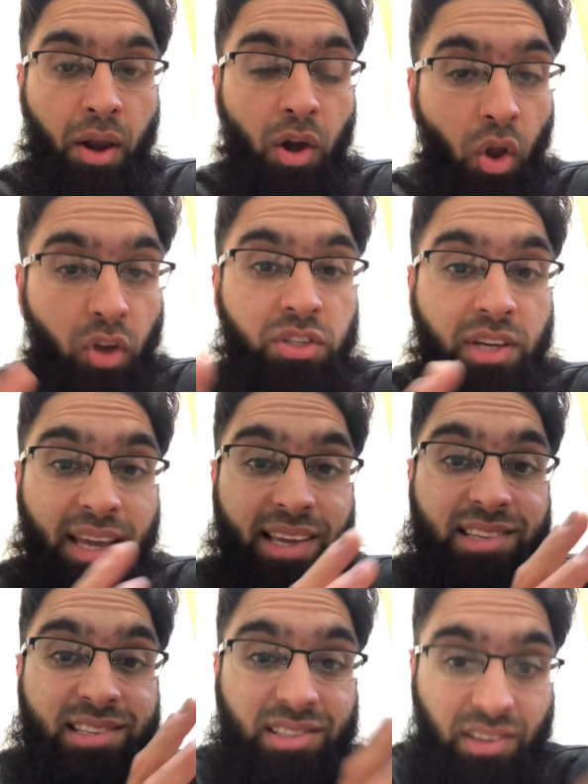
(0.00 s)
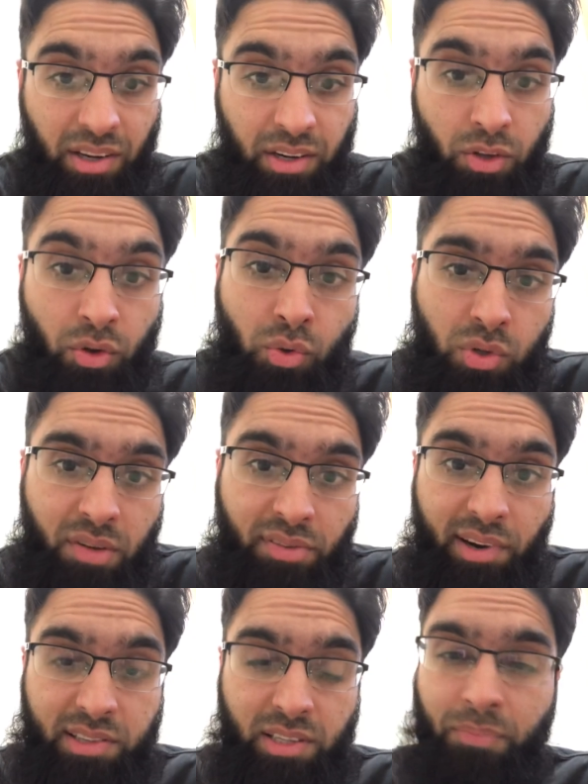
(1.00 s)
lost his son Yusuf
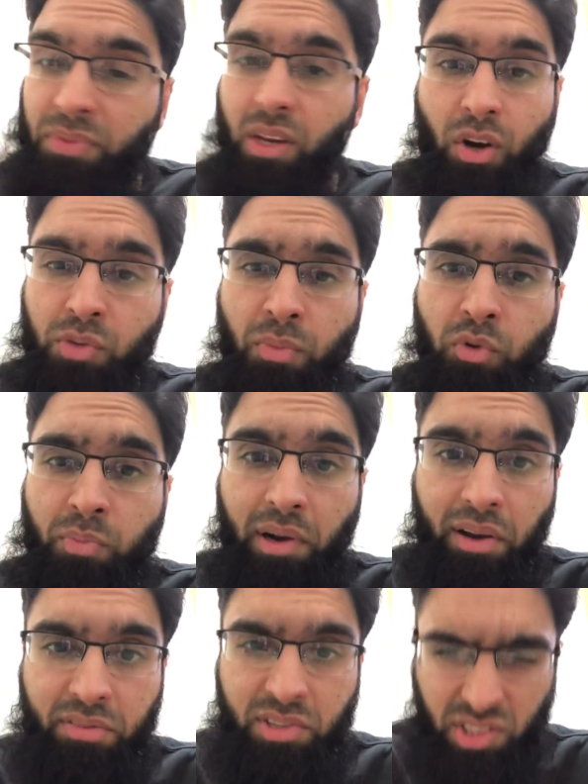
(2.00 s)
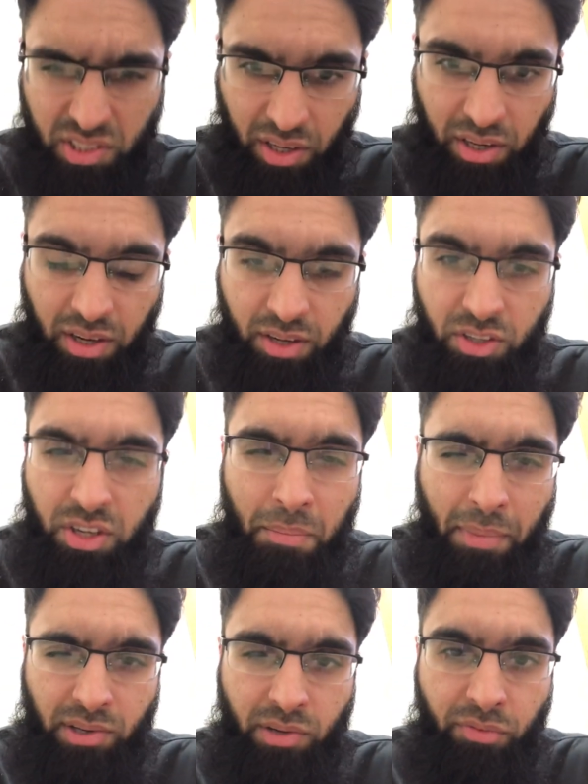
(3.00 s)
alayhi salam, his most beloved son. Just
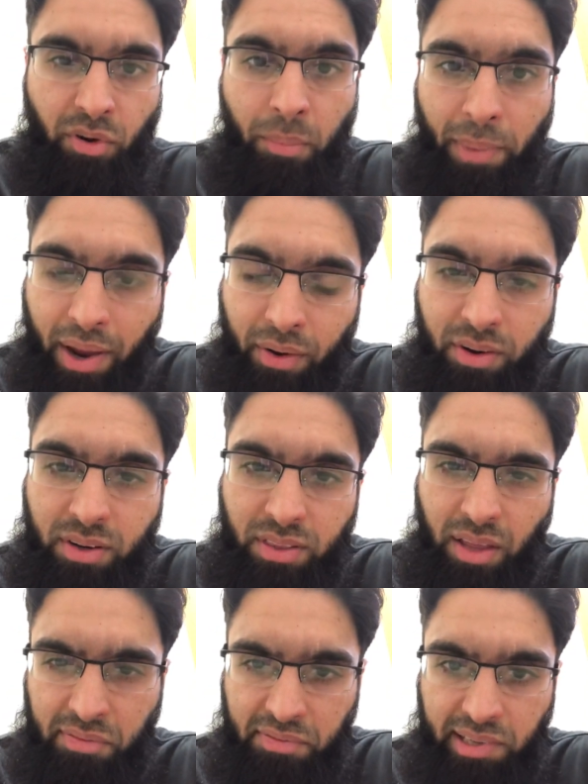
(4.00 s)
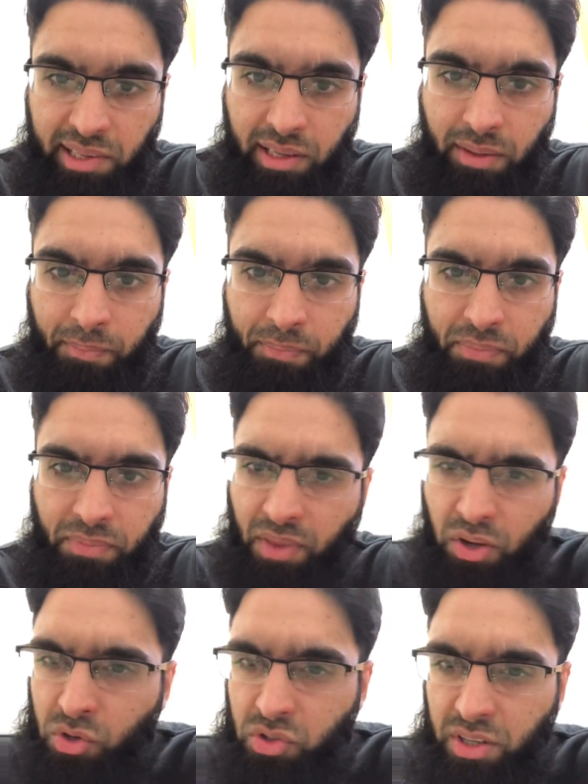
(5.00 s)
imagine for a parent that feeling
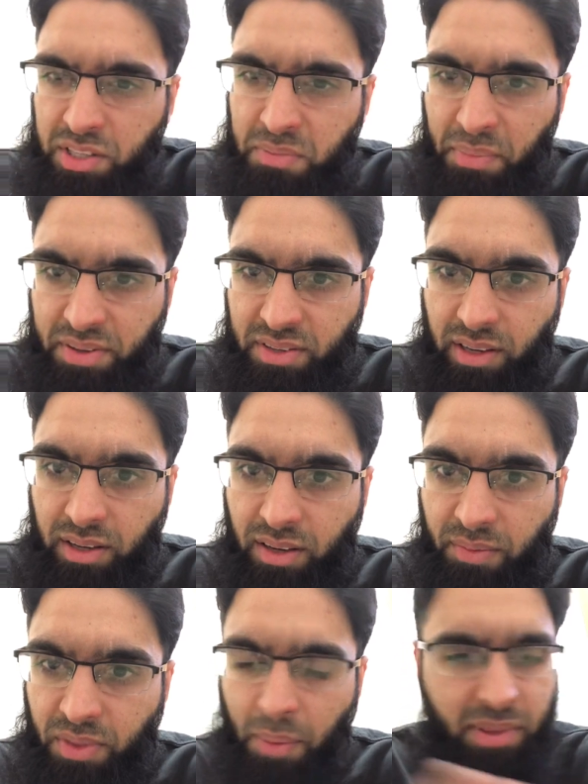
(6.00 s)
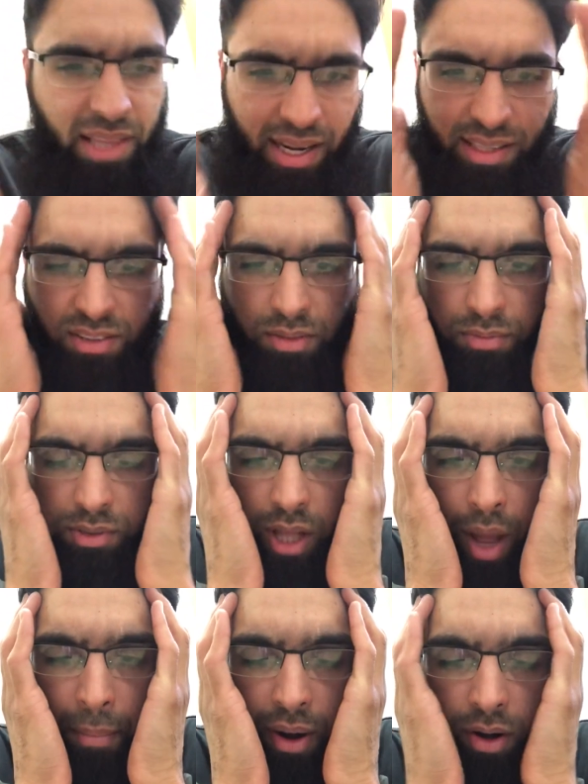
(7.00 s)
that your son is missing. I mean, that is something
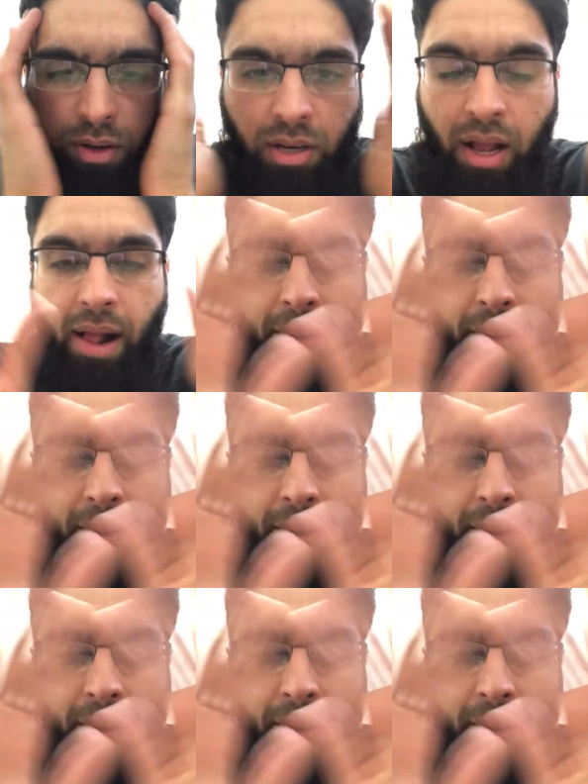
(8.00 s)
that a parent,